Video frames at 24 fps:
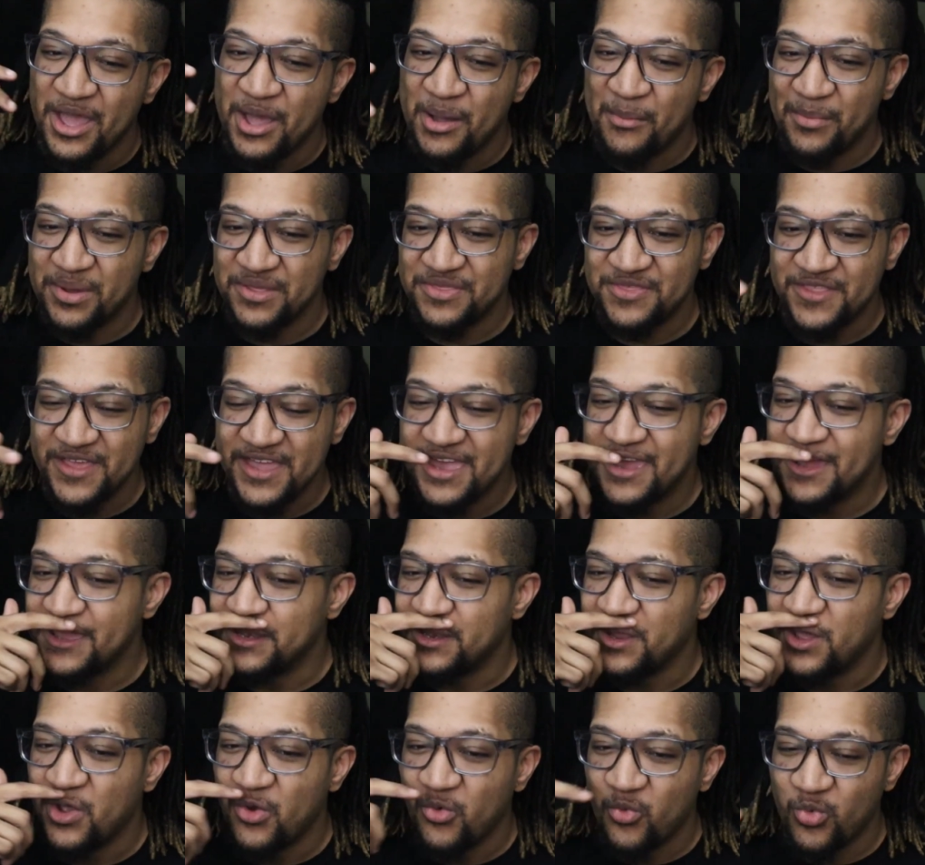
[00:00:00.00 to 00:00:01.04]
But then
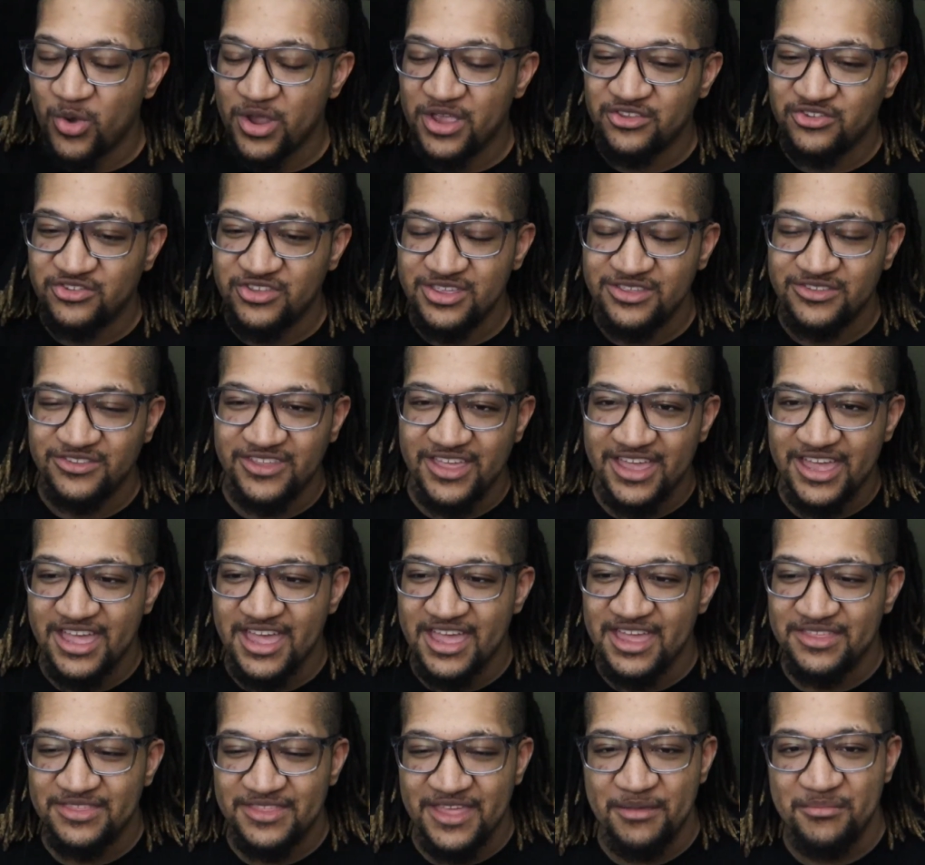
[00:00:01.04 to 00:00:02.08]
when she
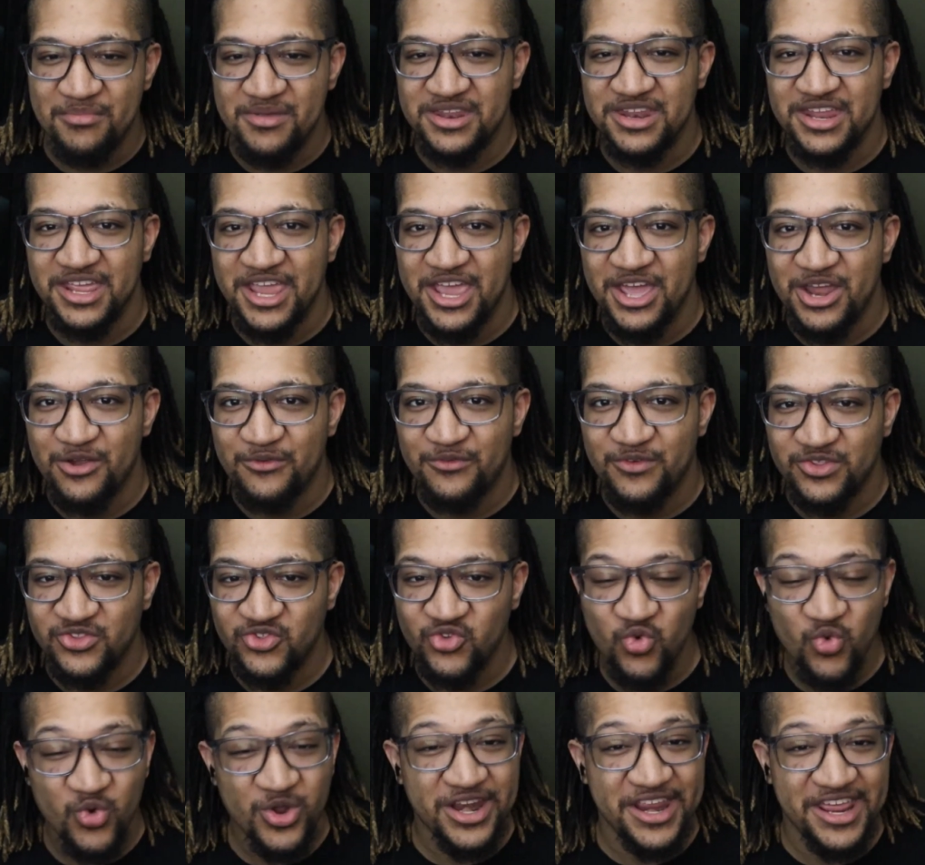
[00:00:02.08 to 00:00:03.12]
said they've been together for
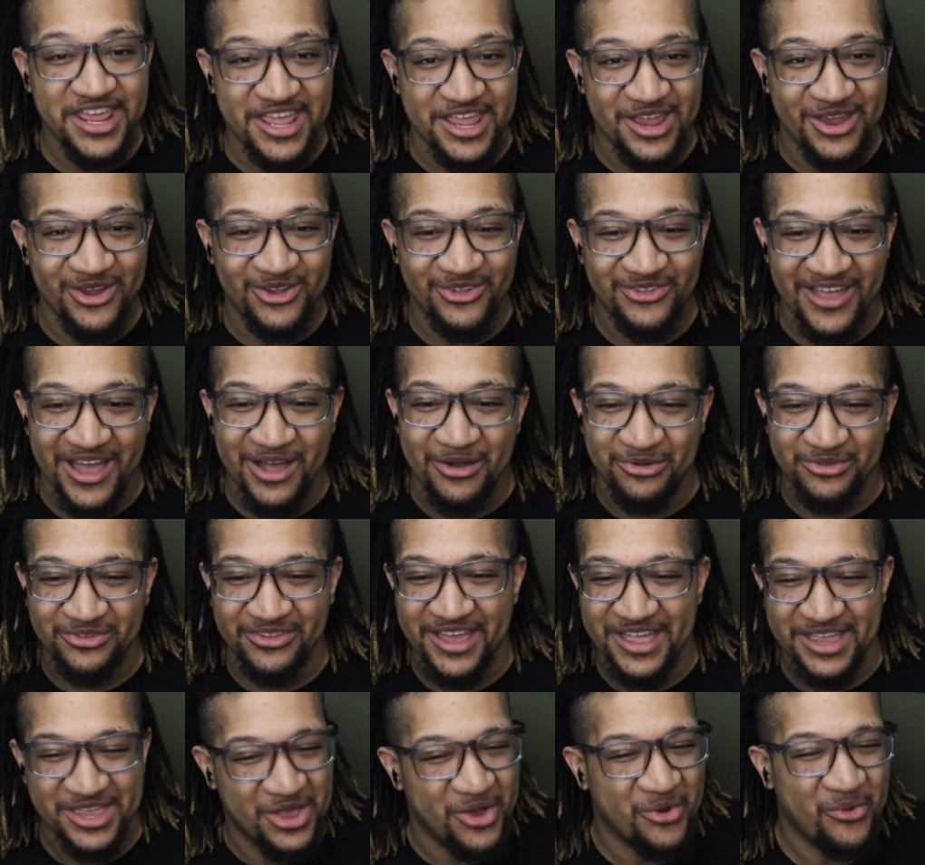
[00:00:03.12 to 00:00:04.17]
20 years, I was
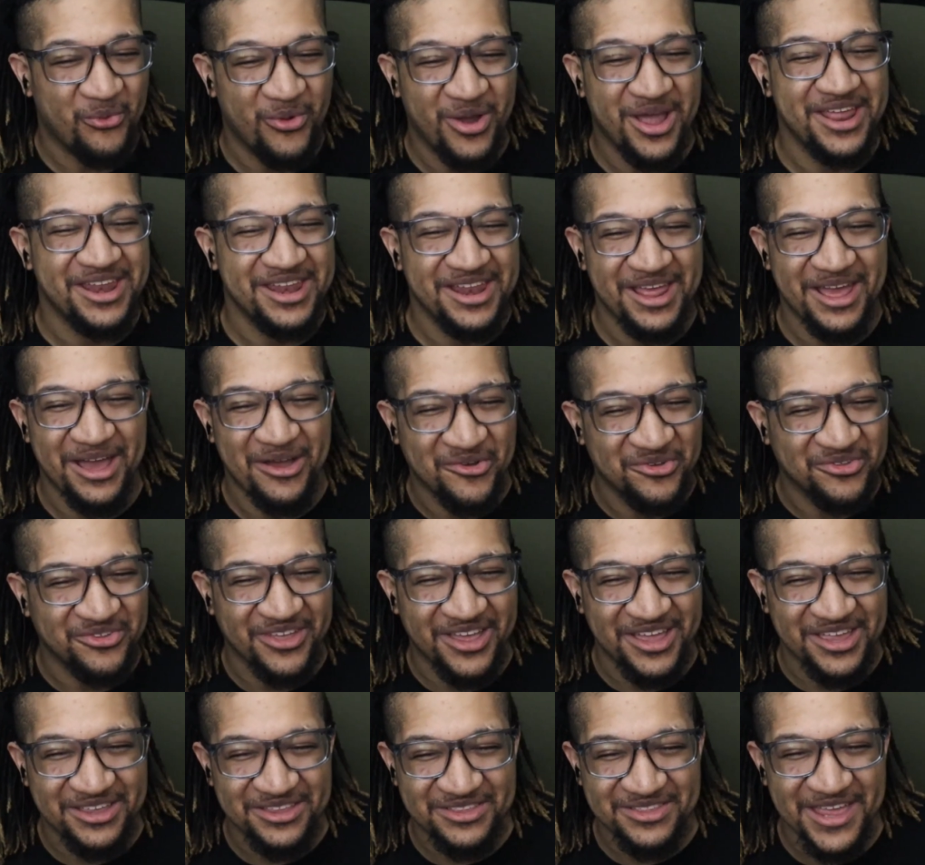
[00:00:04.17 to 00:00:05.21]
like, yo, what? I was
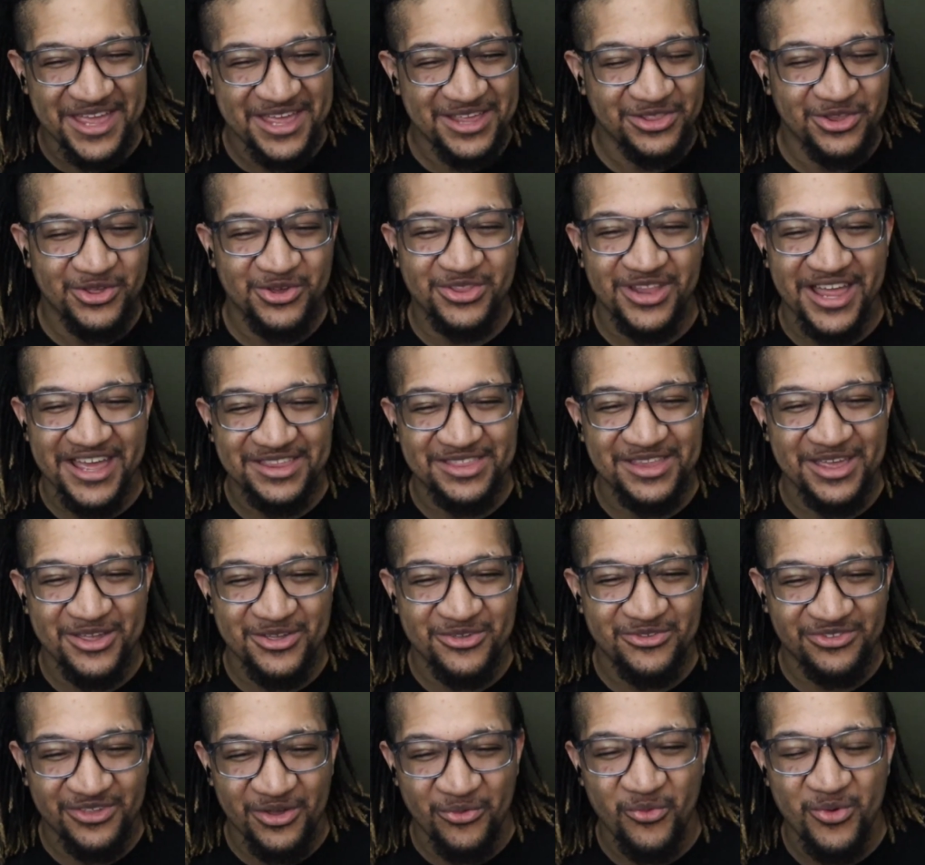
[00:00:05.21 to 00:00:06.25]
like, they look like they're
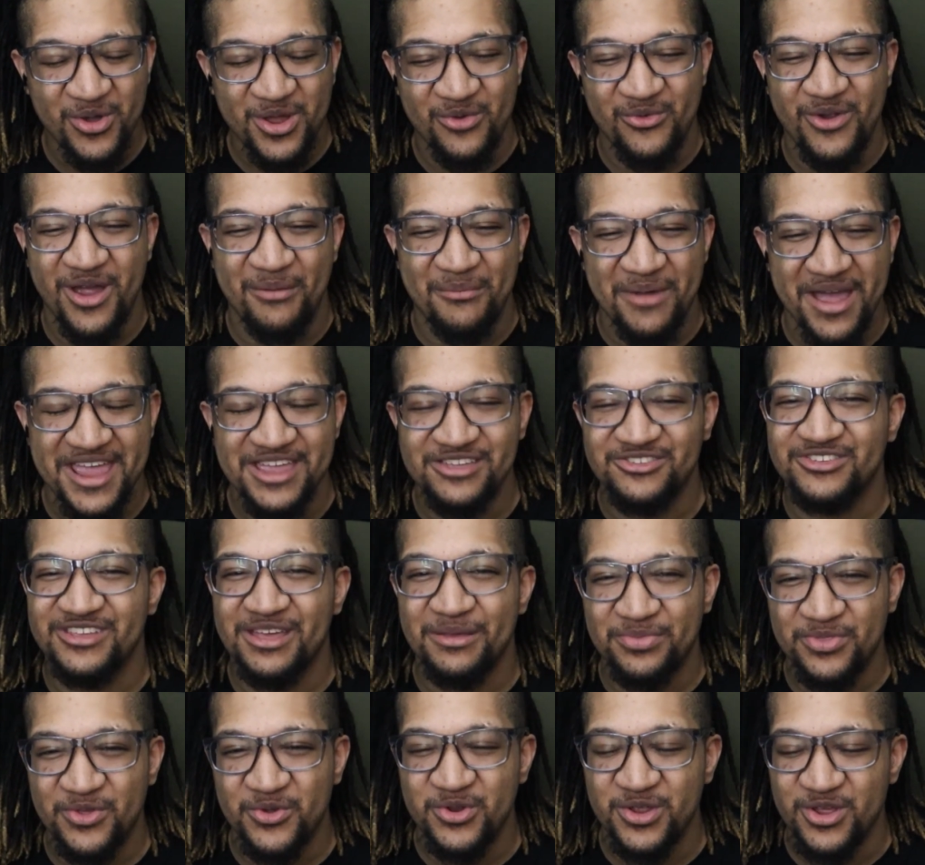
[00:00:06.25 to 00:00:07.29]
somewhat around my age because I'm
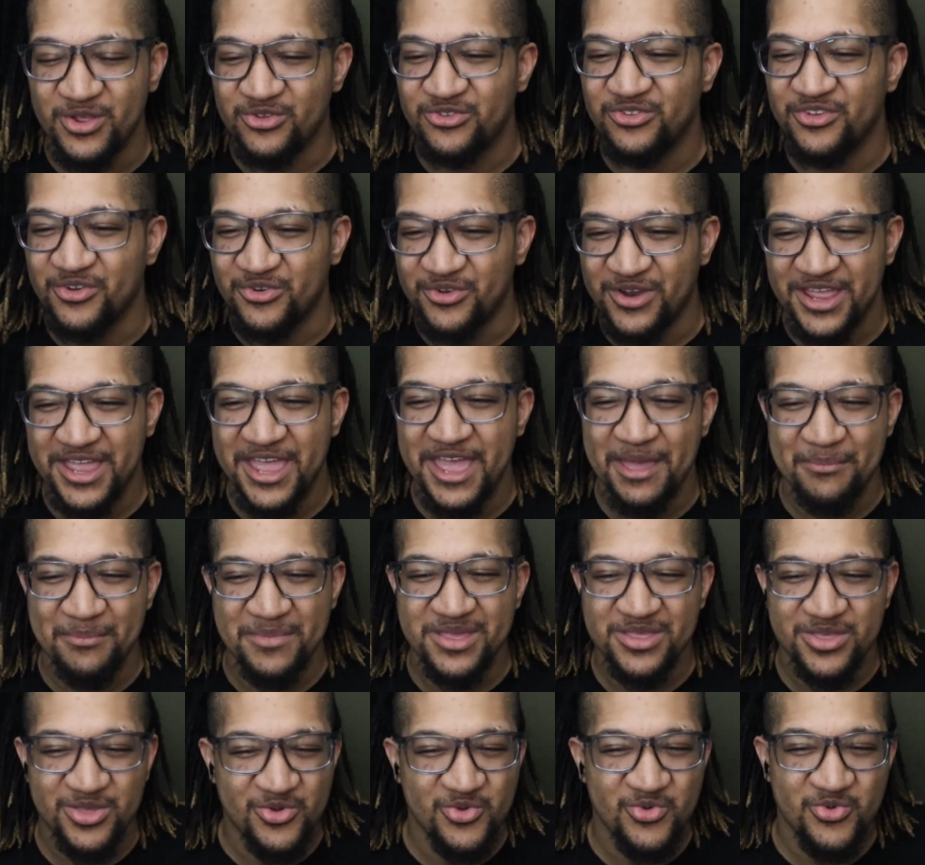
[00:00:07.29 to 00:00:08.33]
30 years old. They can't be
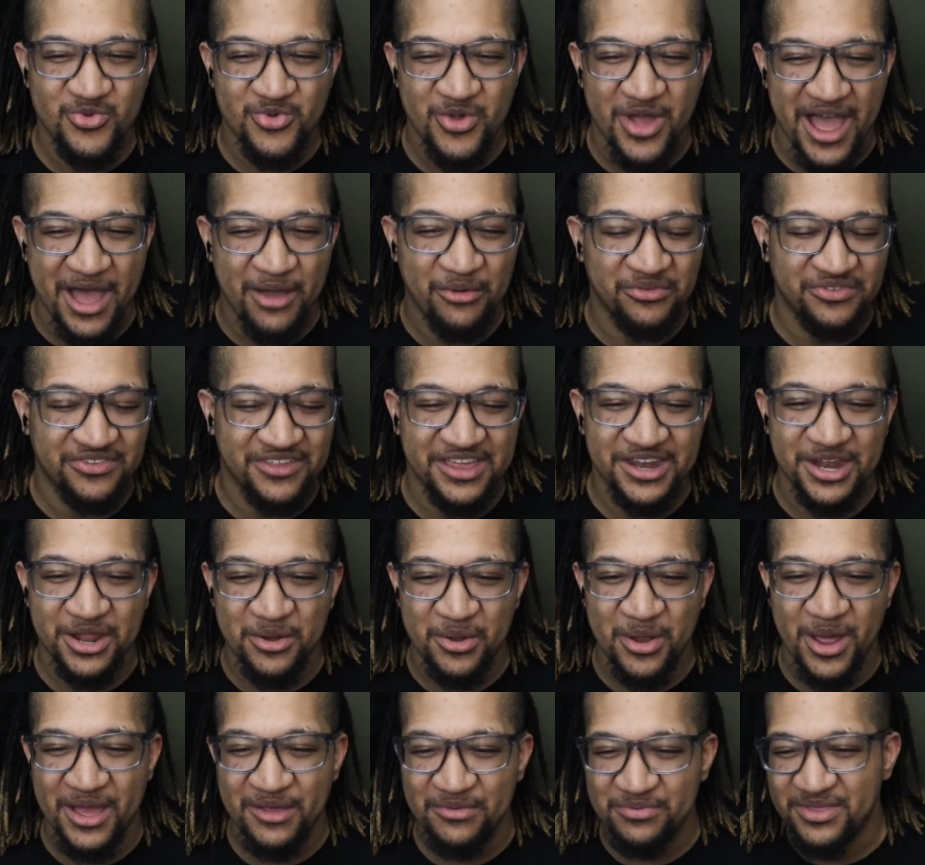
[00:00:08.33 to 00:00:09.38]
too. I would say
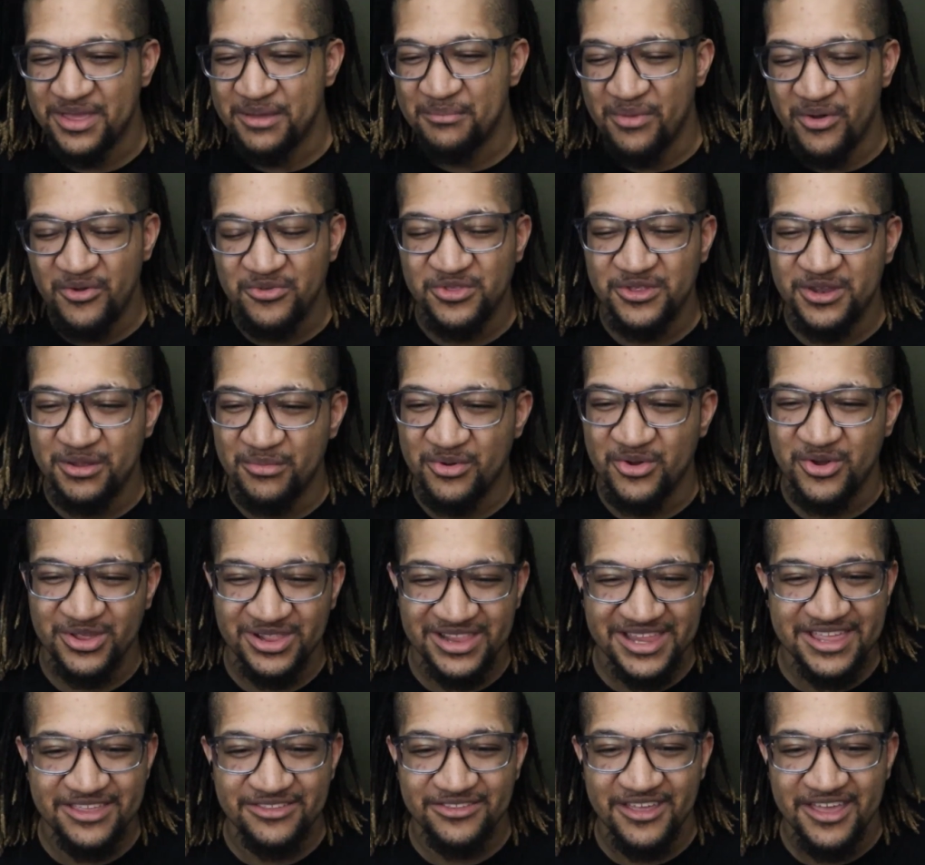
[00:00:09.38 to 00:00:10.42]
both of them are at
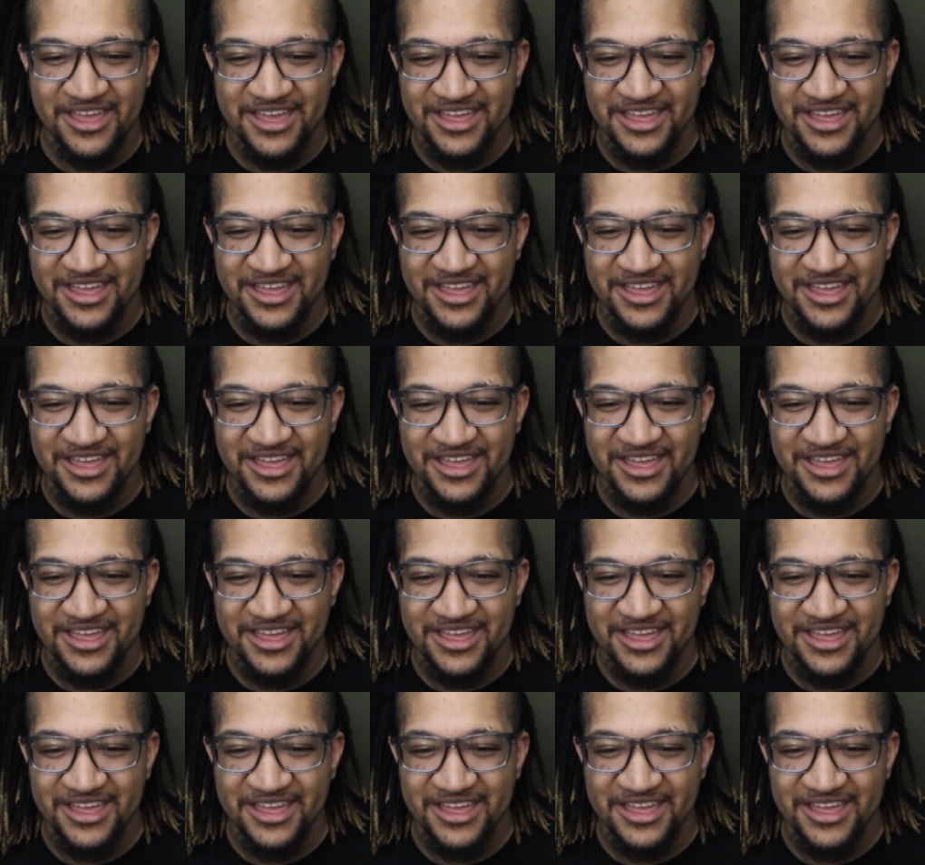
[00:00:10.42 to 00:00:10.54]
least